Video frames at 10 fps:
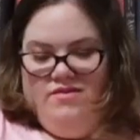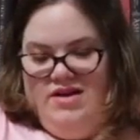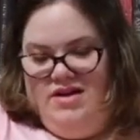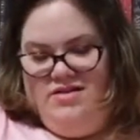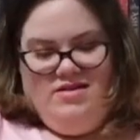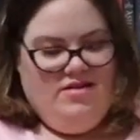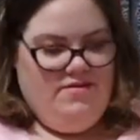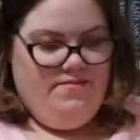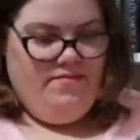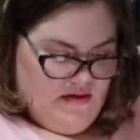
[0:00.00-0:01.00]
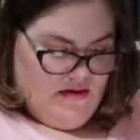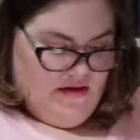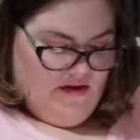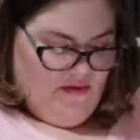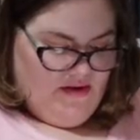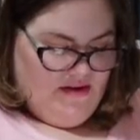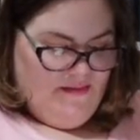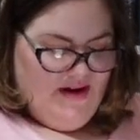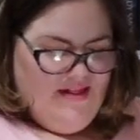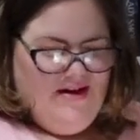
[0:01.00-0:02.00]
Goodreads. This one doesn't
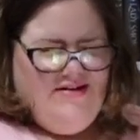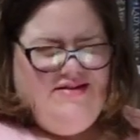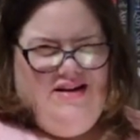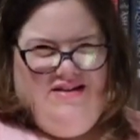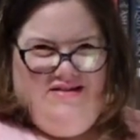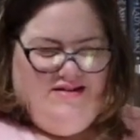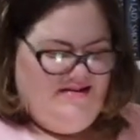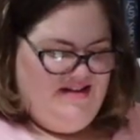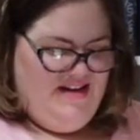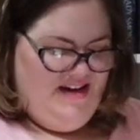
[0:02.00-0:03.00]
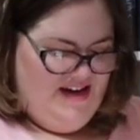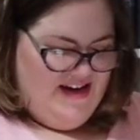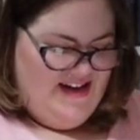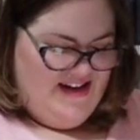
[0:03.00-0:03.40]
make a lot of sense, does it?